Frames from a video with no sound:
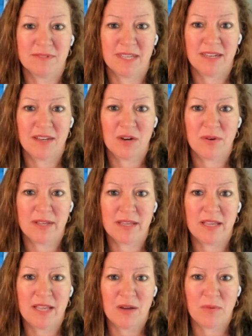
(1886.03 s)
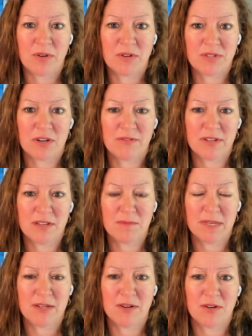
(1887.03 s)
and knowing when you're serving a
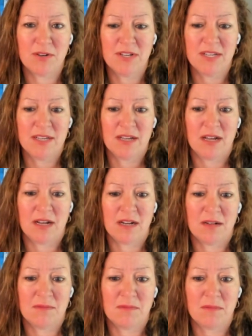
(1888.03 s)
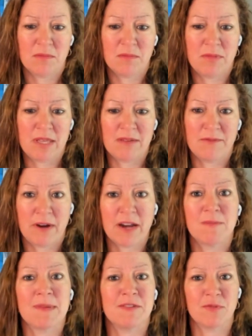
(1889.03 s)
meal, the
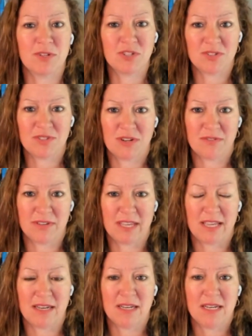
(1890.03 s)
environment of which you're serving it.